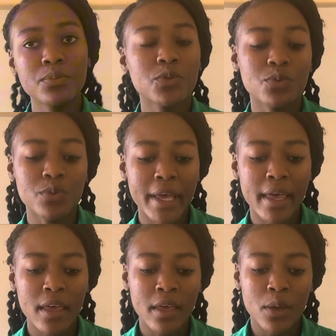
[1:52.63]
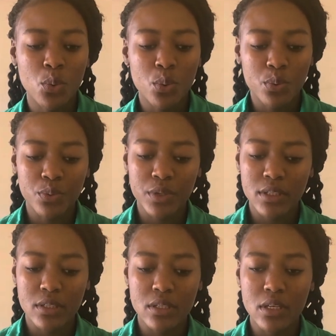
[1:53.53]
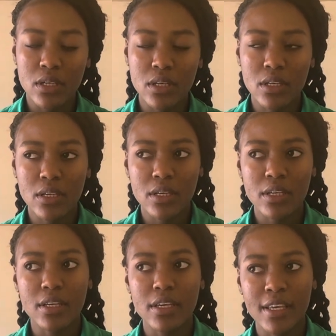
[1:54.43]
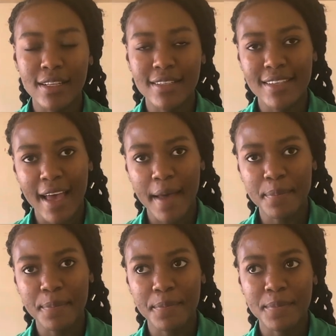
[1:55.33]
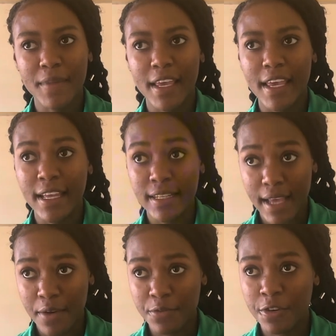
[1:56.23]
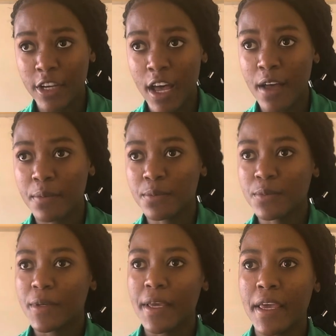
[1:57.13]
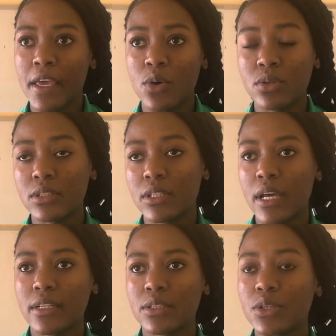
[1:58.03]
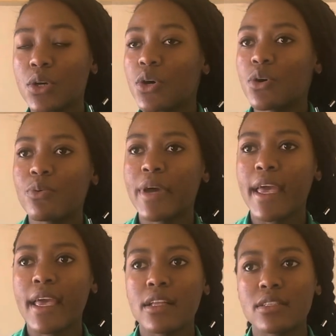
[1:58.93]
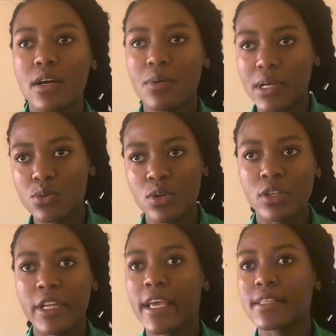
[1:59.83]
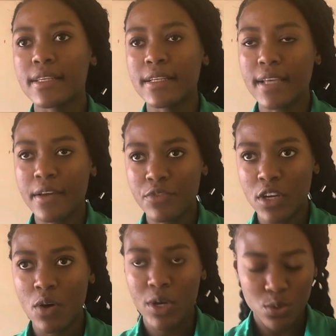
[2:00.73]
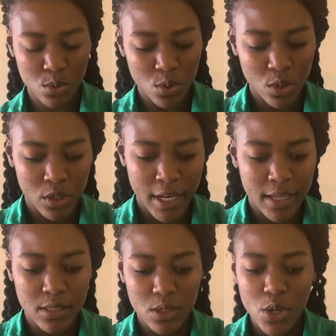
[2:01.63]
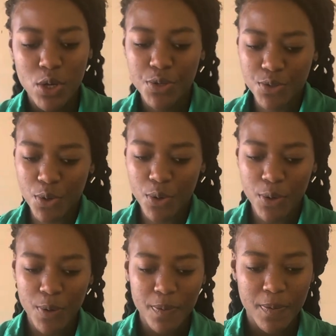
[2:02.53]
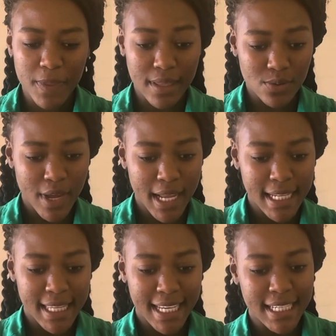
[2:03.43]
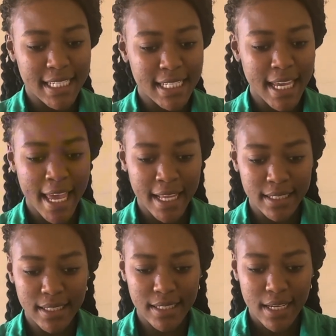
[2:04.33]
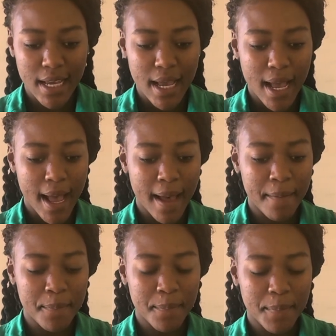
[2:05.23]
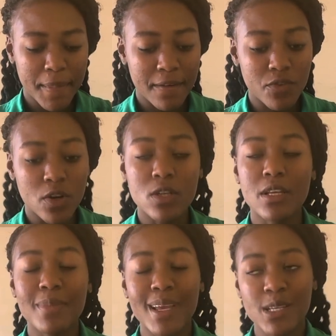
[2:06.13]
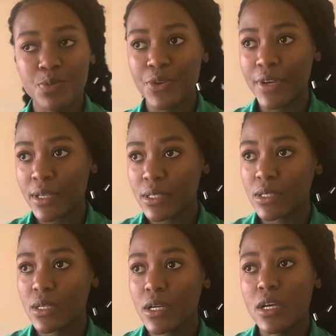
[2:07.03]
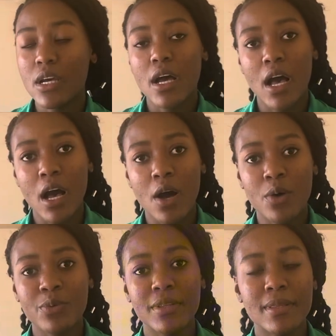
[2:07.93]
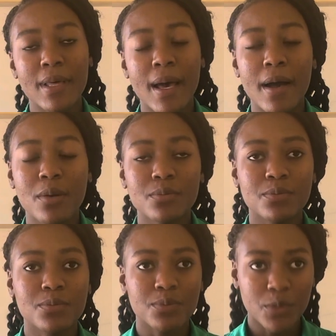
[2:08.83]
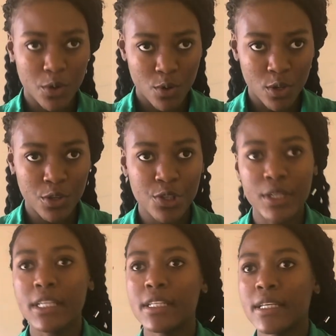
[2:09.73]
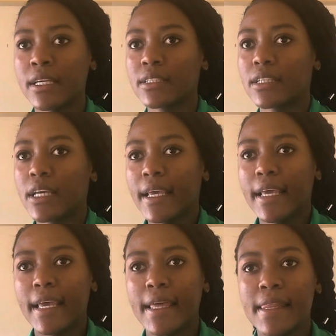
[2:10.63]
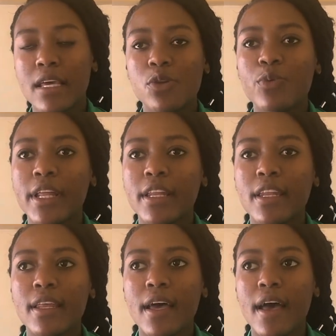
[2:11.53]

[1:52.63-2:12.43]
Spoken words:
where we see India and Africa a contact, where India was colonized and Africa was also colonized. So that's why they shared the very same experience with the colonial leaders. And then when